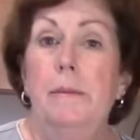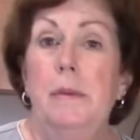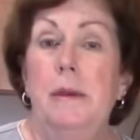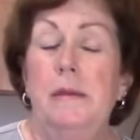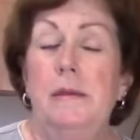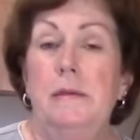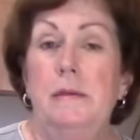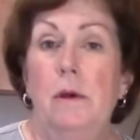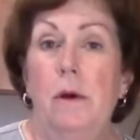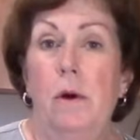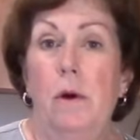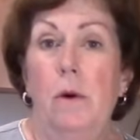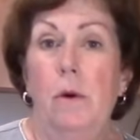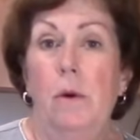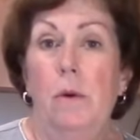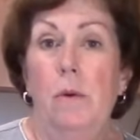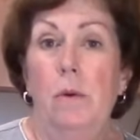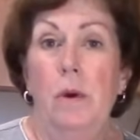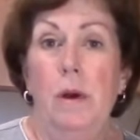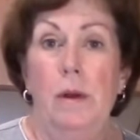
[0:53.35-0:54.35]

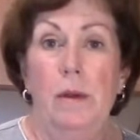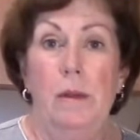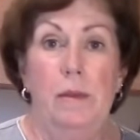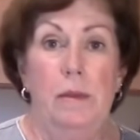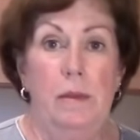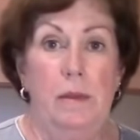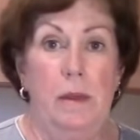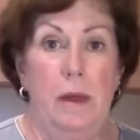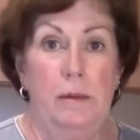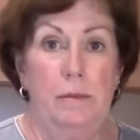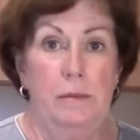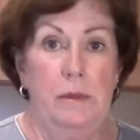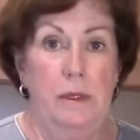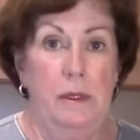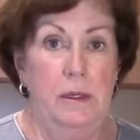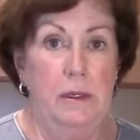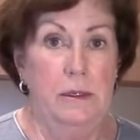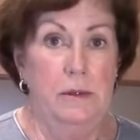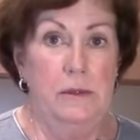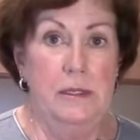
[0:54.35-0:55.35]
So
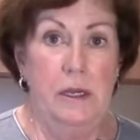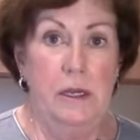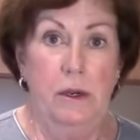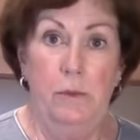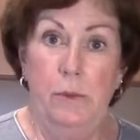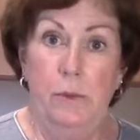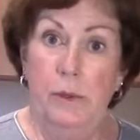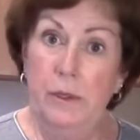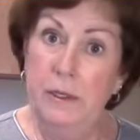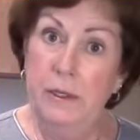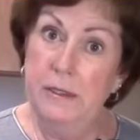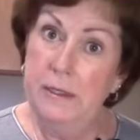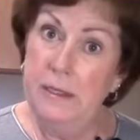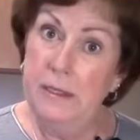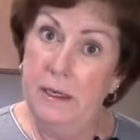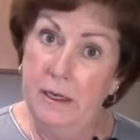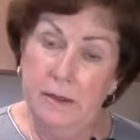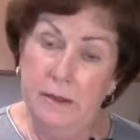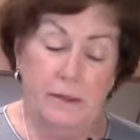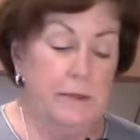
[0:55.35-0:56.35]
here's how we're going to
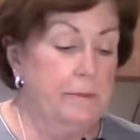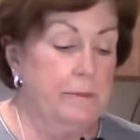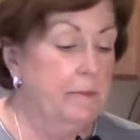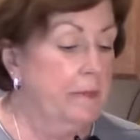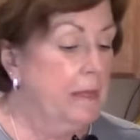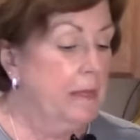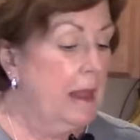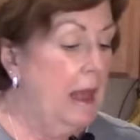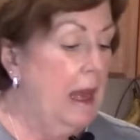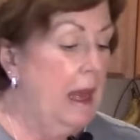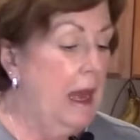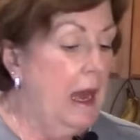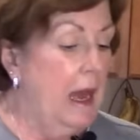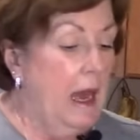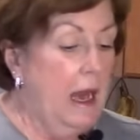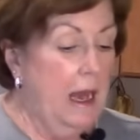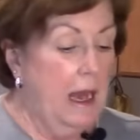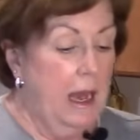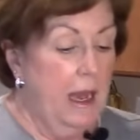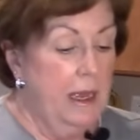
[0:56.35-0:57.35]
start.
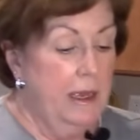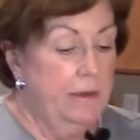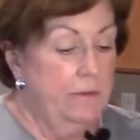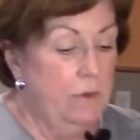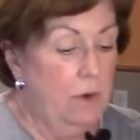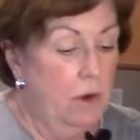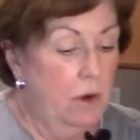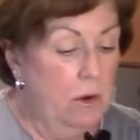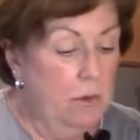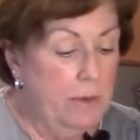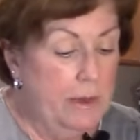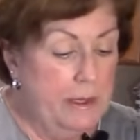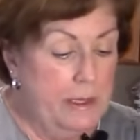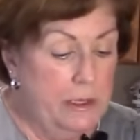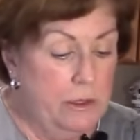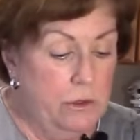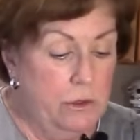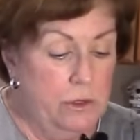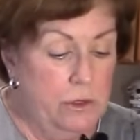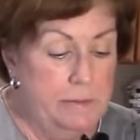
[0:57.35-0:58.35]
I have already
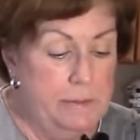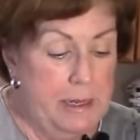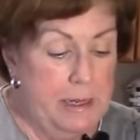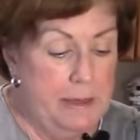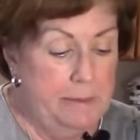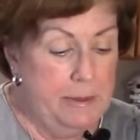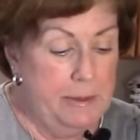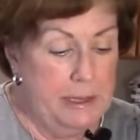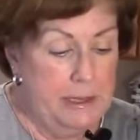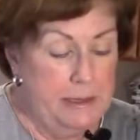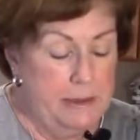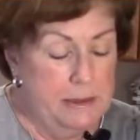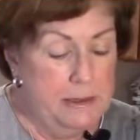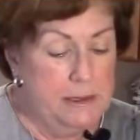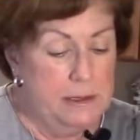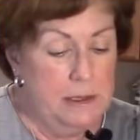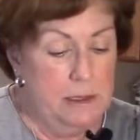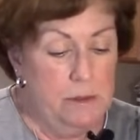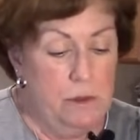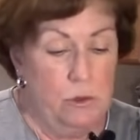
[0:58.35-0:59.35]
cooked my
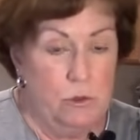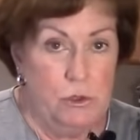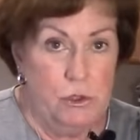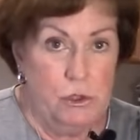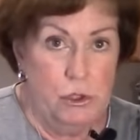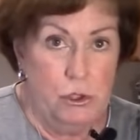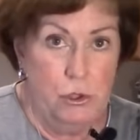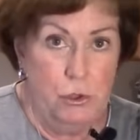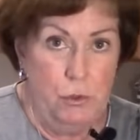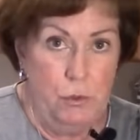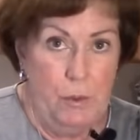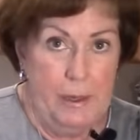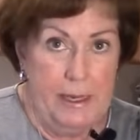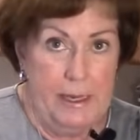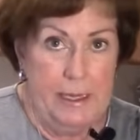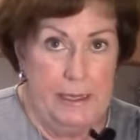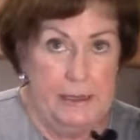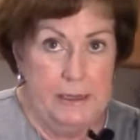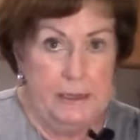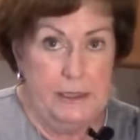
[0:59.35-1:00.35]
beans, and there's two
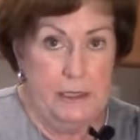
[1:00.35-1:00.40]
ways